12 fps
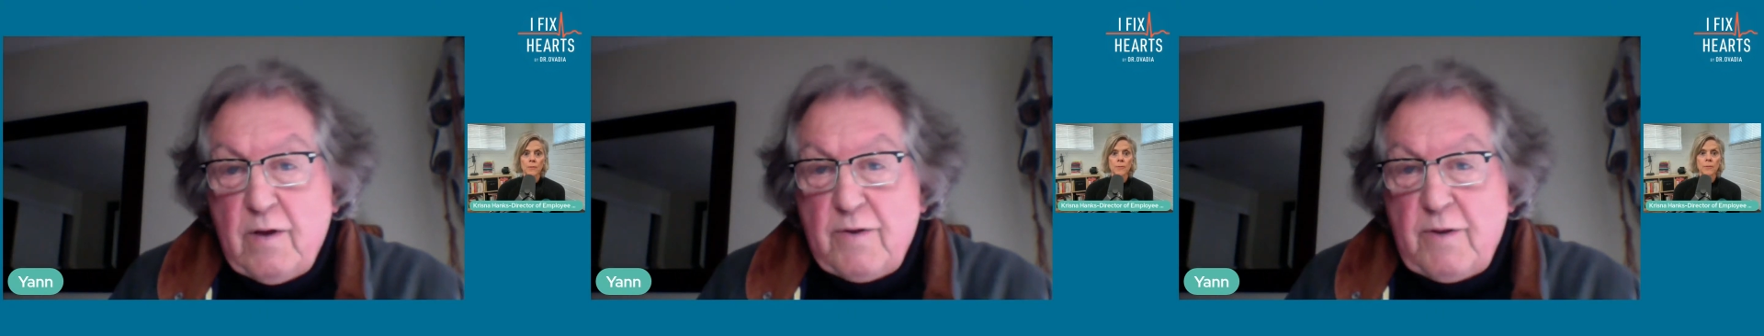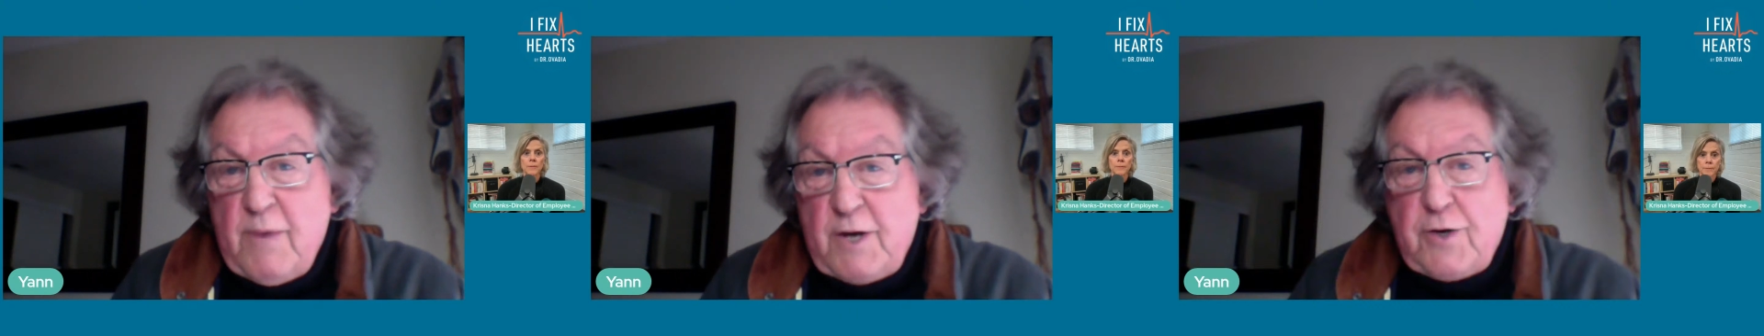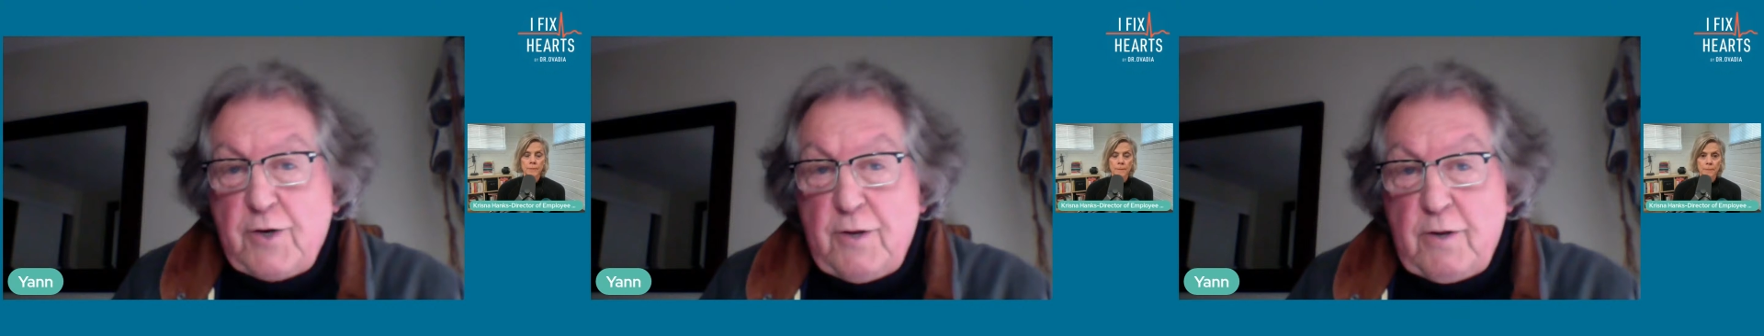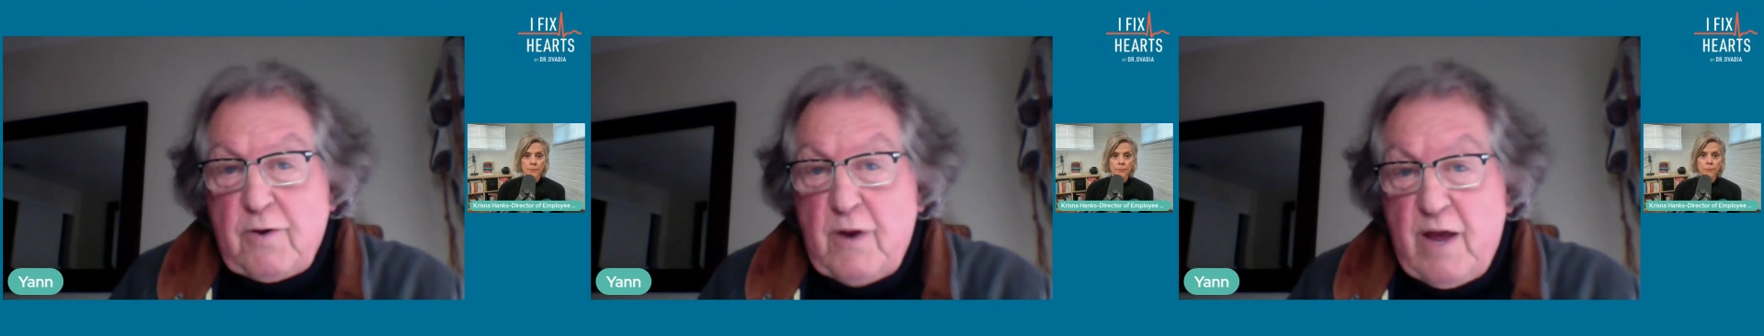They measure
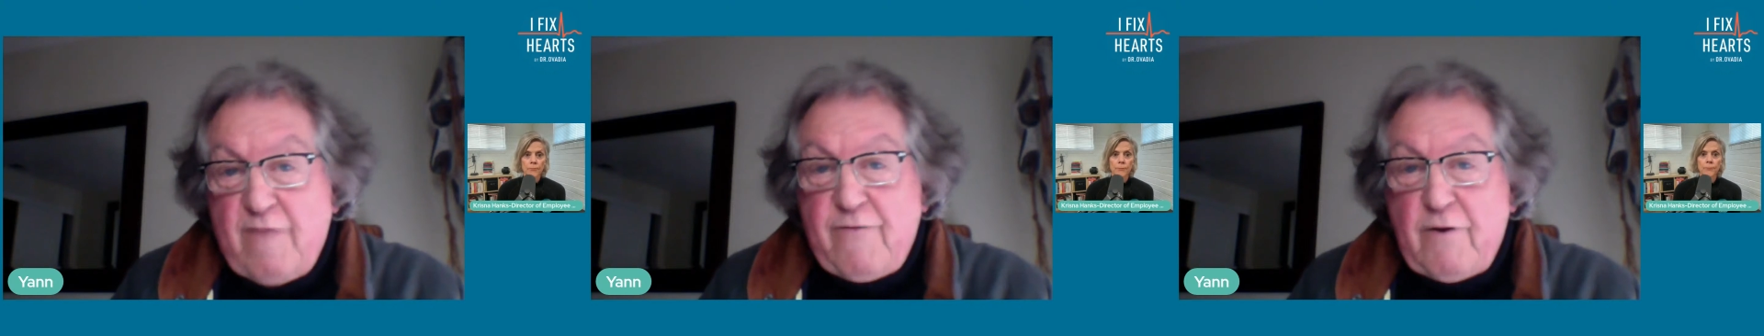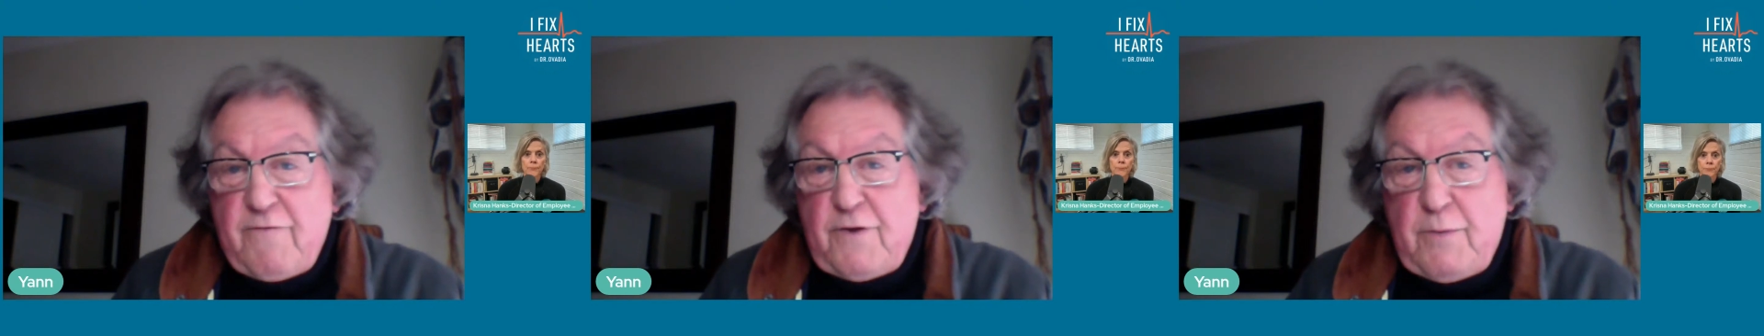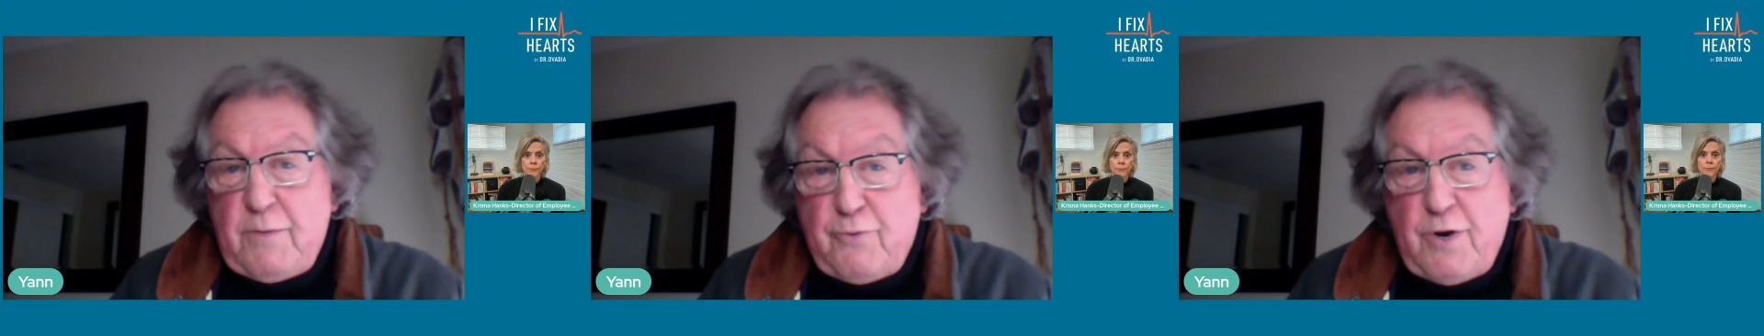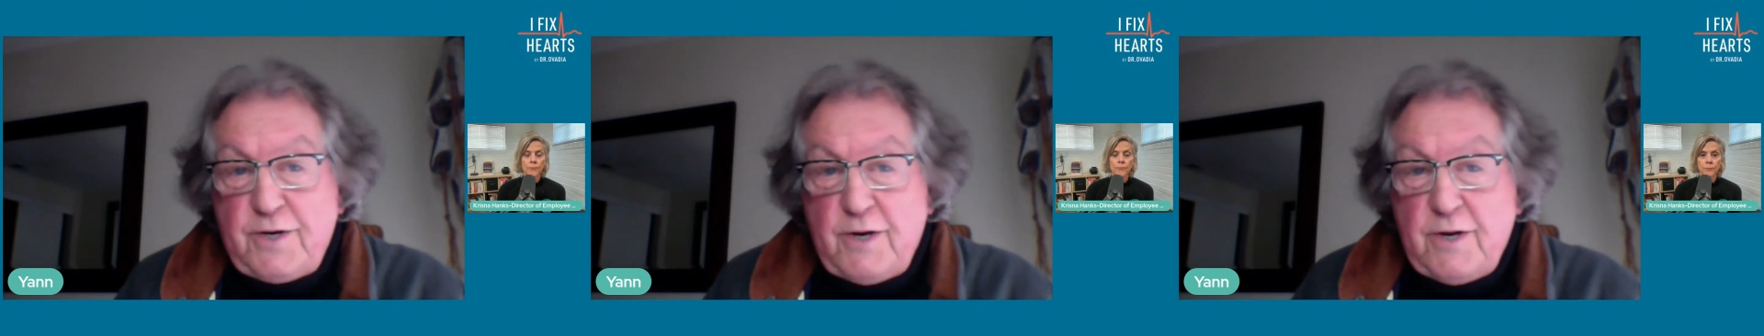the level of the
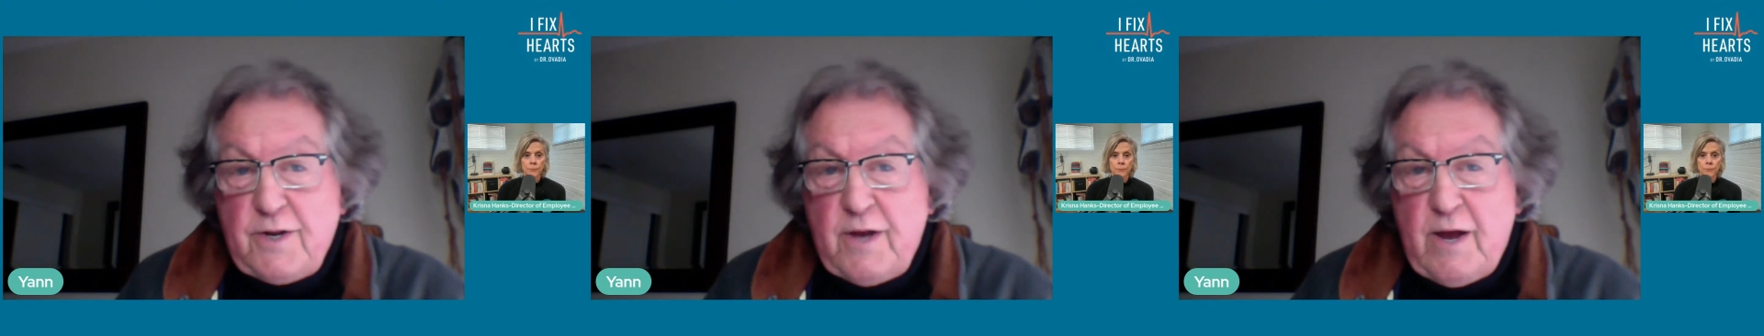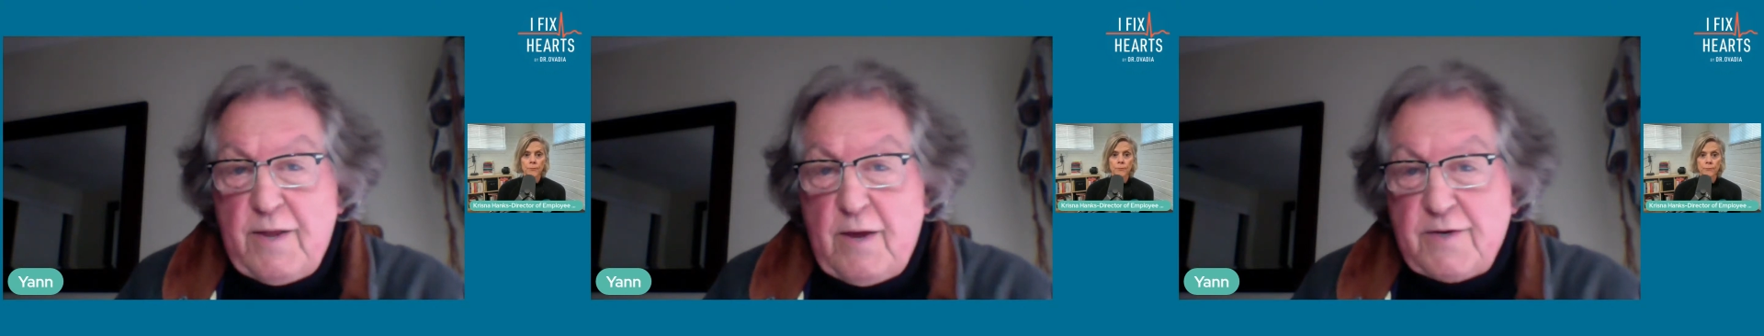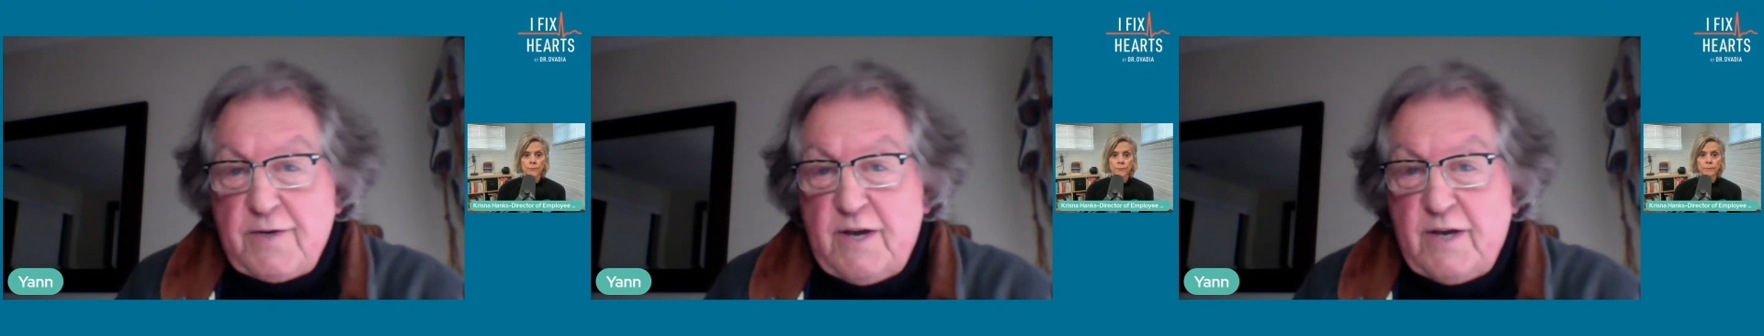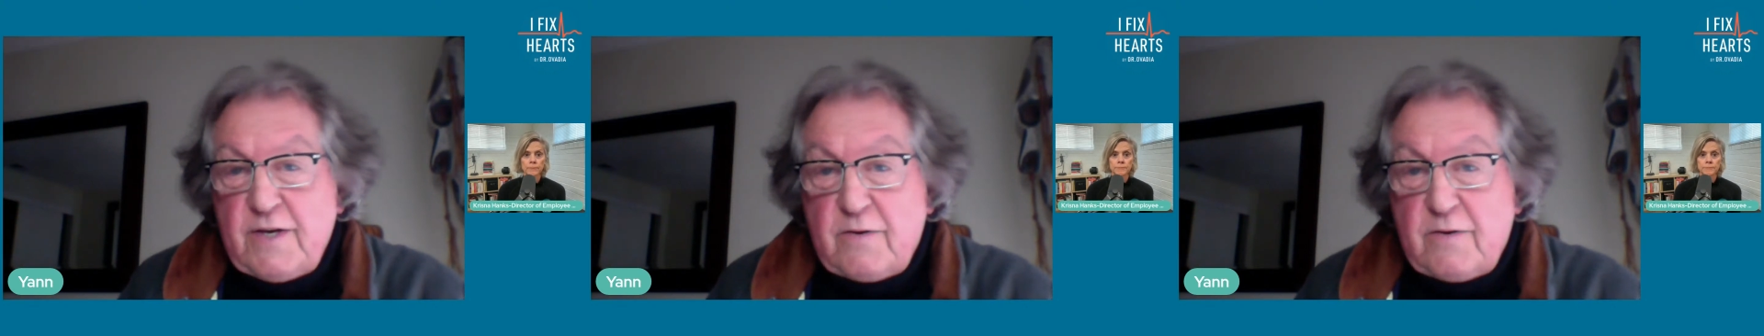depression, and they assess